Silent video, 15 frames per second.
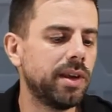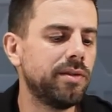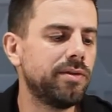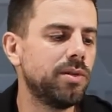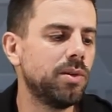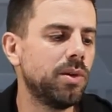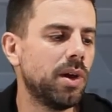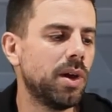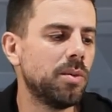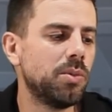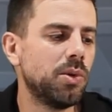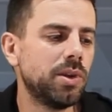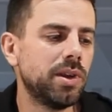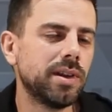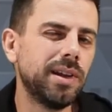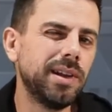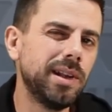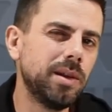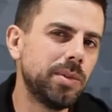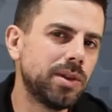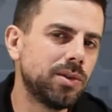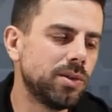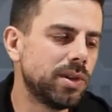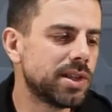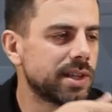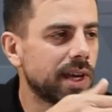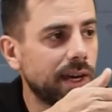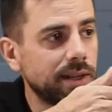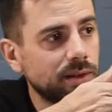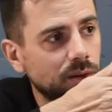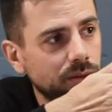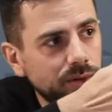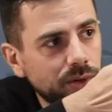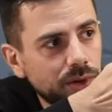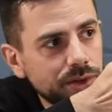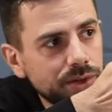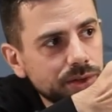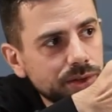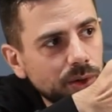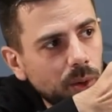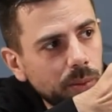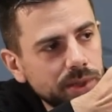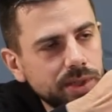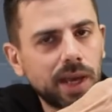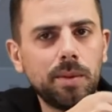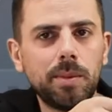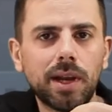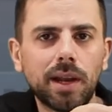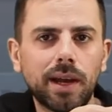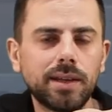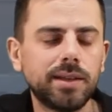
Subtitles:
If you put it a little bit to the side, of course your scope is aiming like